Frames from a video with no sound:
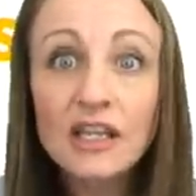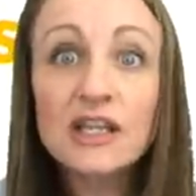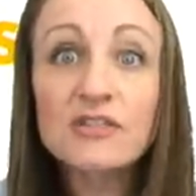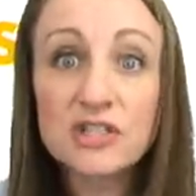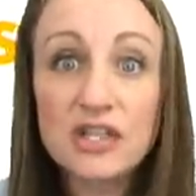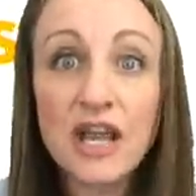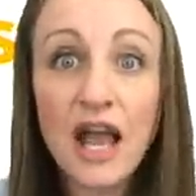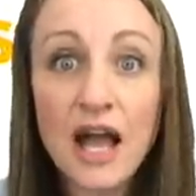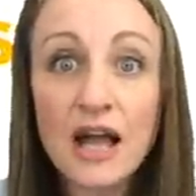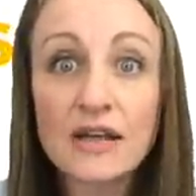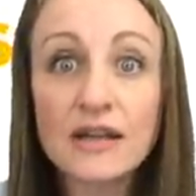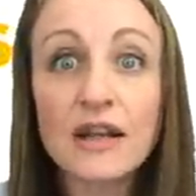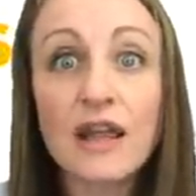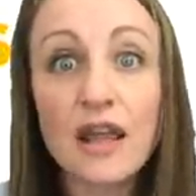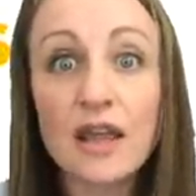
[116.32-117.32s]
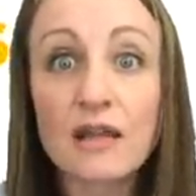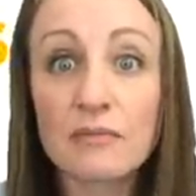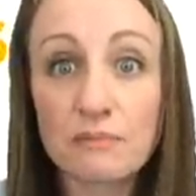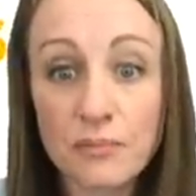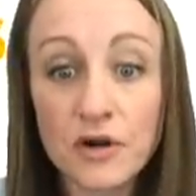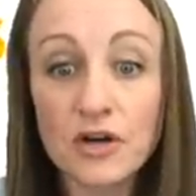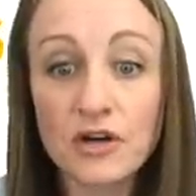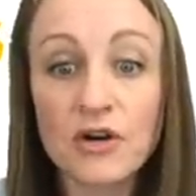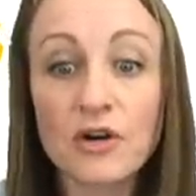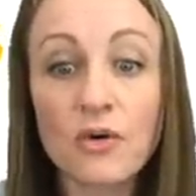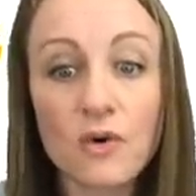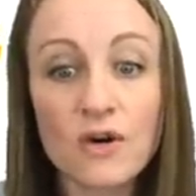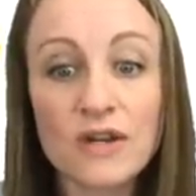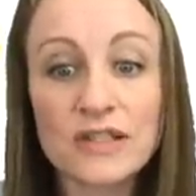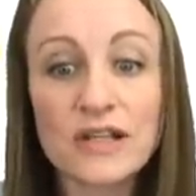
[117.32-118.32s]
if she had a burger
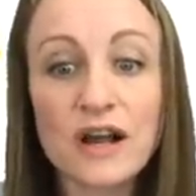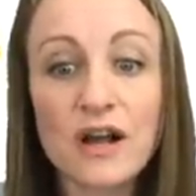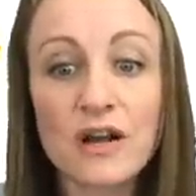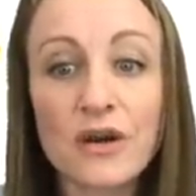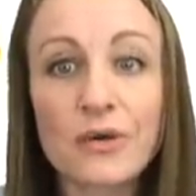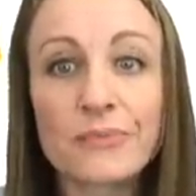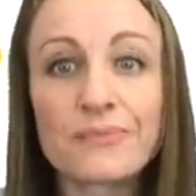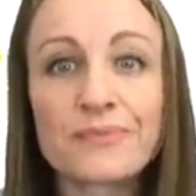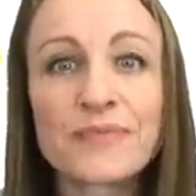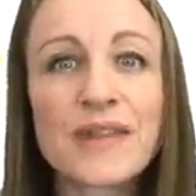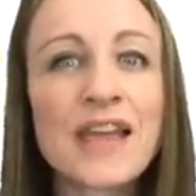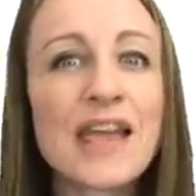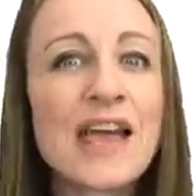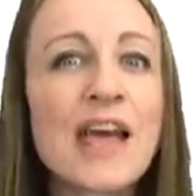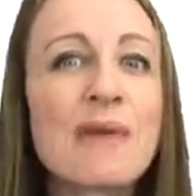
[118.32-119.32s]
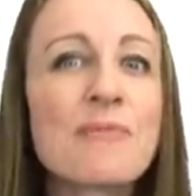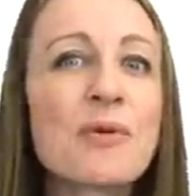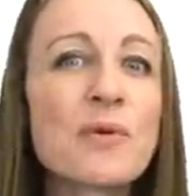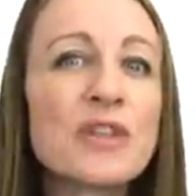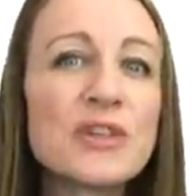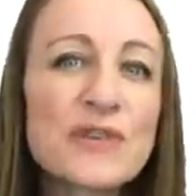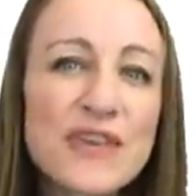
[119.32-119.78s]
or a taco. But when you